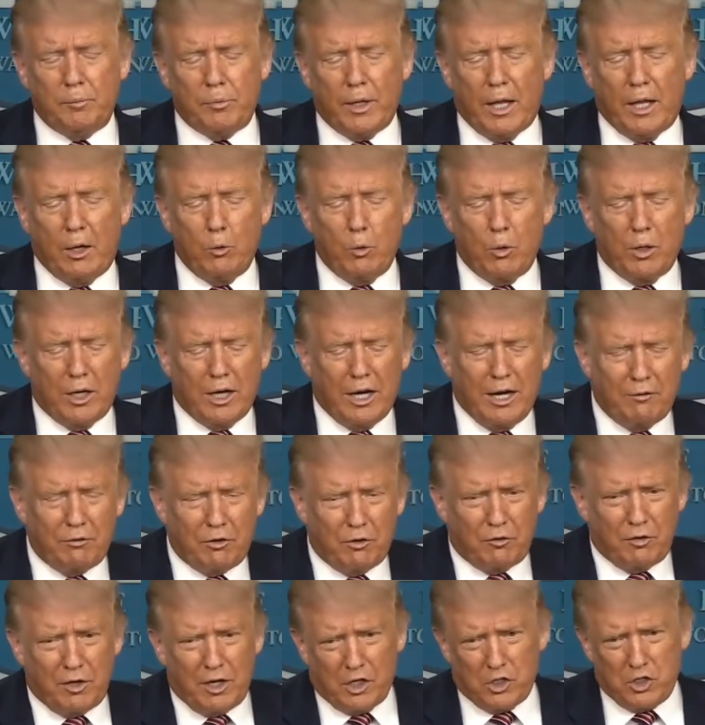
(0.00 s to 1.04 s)
And we're going to have the
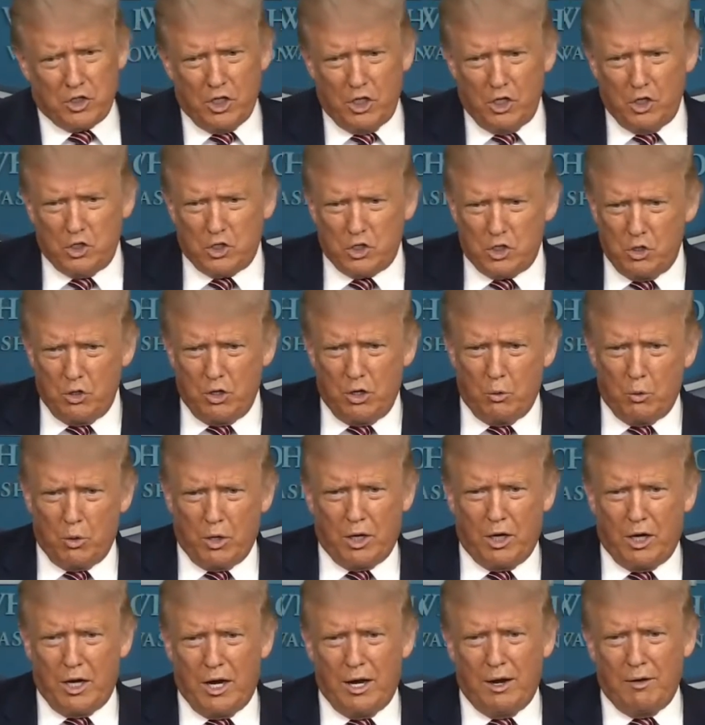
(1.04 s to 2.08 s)
vaccine soon, and we're
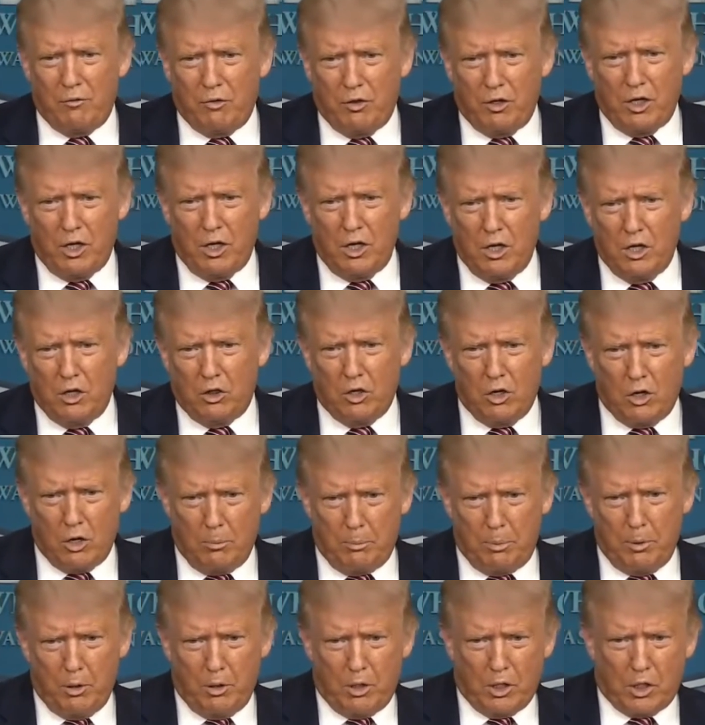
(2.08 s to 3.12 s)
going to have the
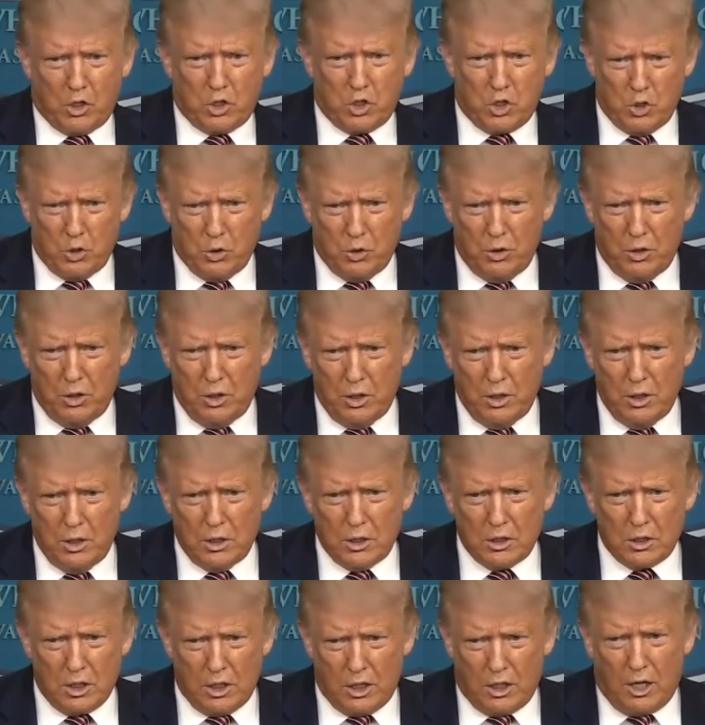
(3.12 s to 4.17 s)
therapeutic soon.
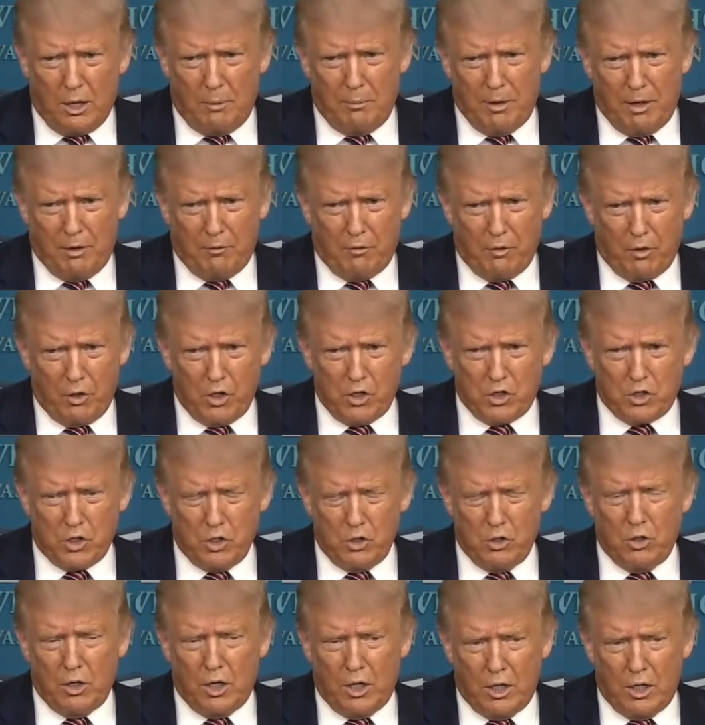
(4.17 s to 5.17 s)
It's going to come out very soon.